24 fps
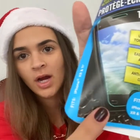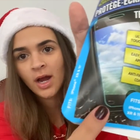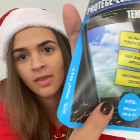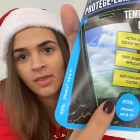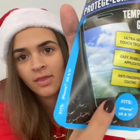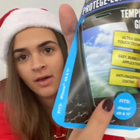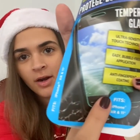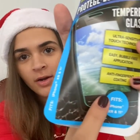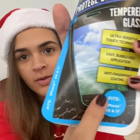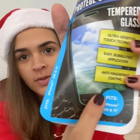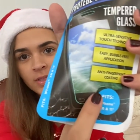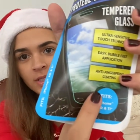I
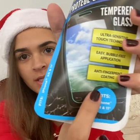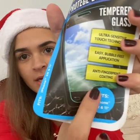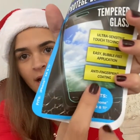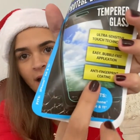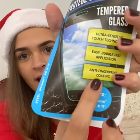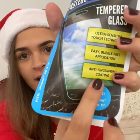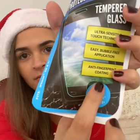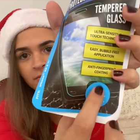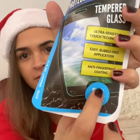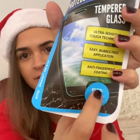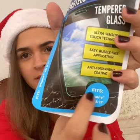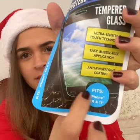thought it was gonna
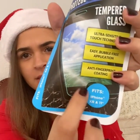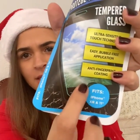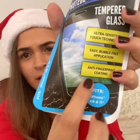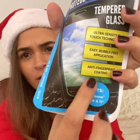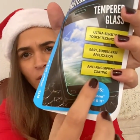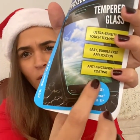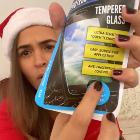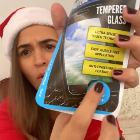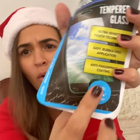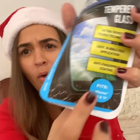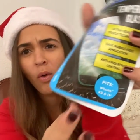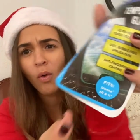have this like
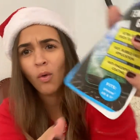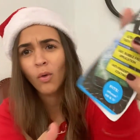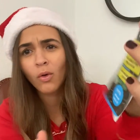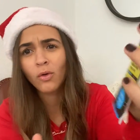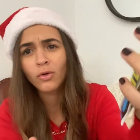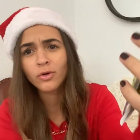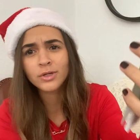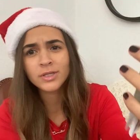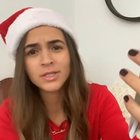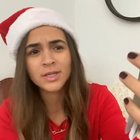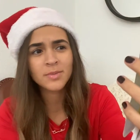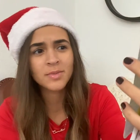
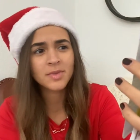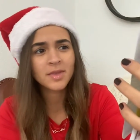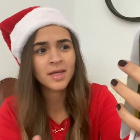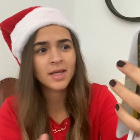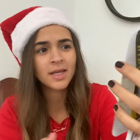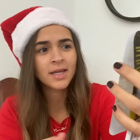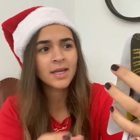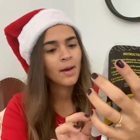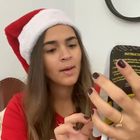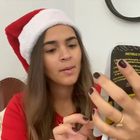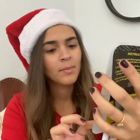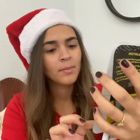hole or
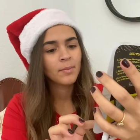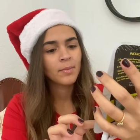something,